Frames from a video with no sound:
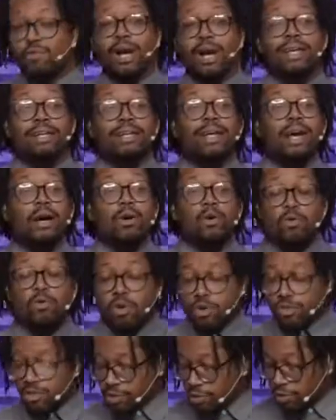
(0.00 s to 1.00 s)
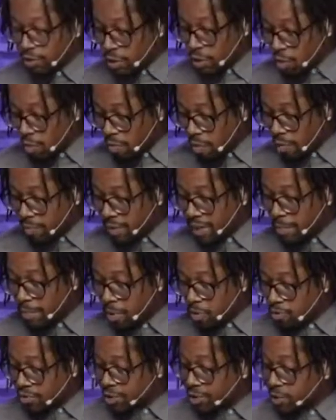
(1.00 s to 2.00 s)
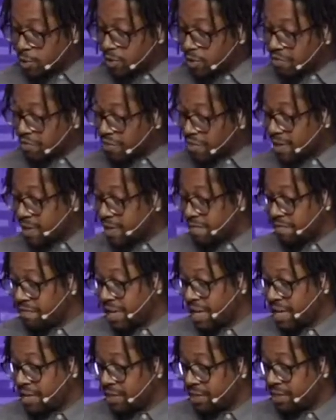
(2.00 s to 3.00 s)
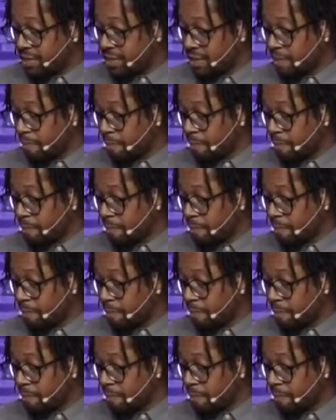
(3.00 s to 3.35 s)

right now across the globe, are being persecuted for their faith.